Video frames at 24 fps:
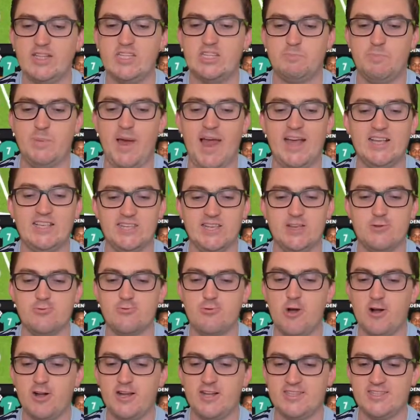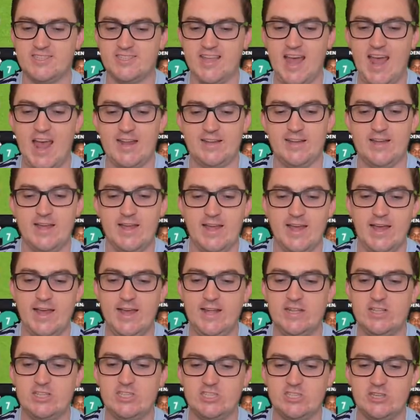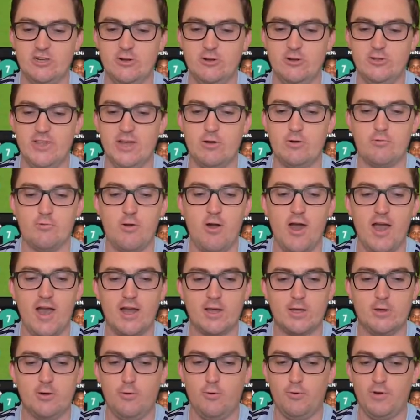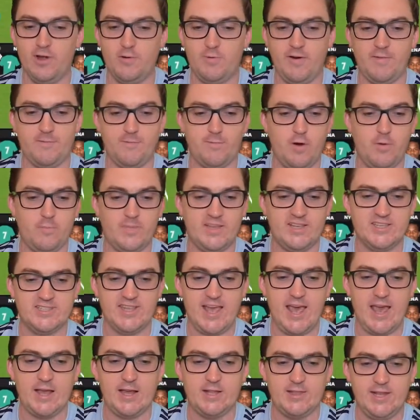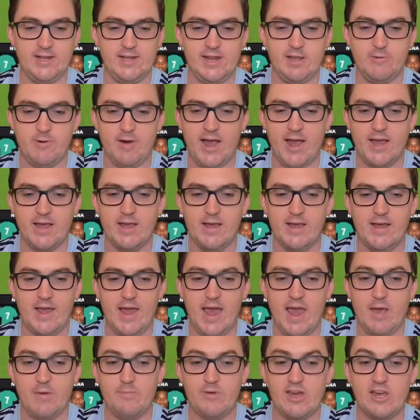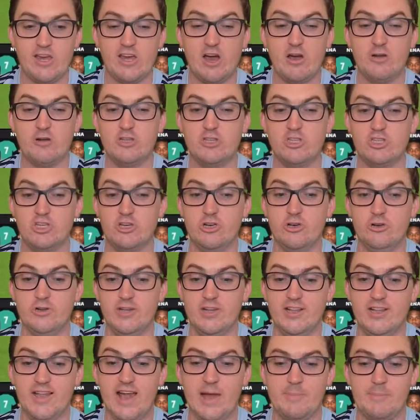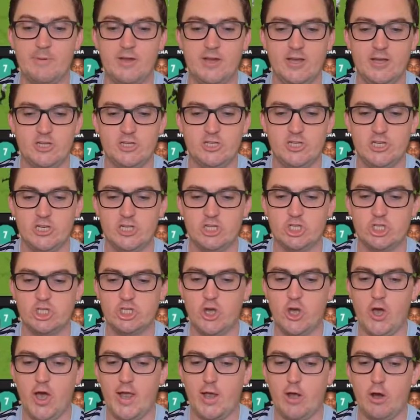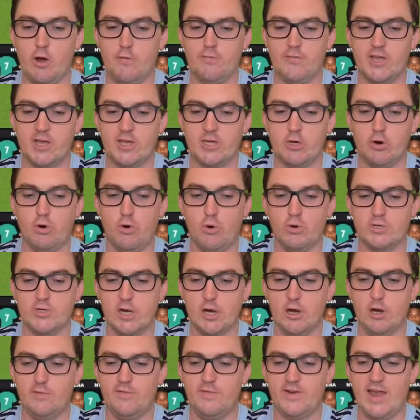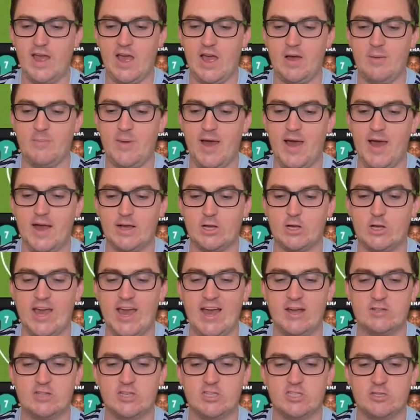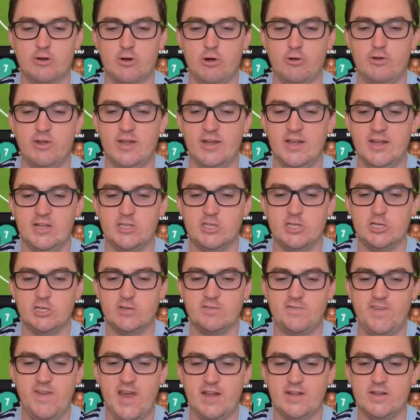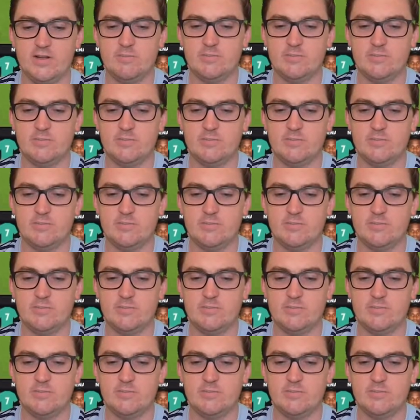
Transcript: in space and rockets that into the right corner from this angle anyway. And we go 2-0 up, just shy of the quarter of an hour mark. Galtason just found